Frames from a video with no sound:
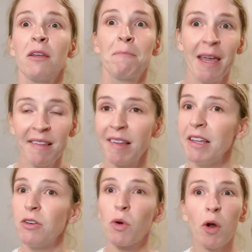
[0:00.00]
Basically,
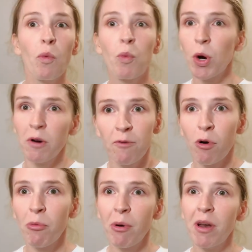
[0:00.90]
you're going to work forward,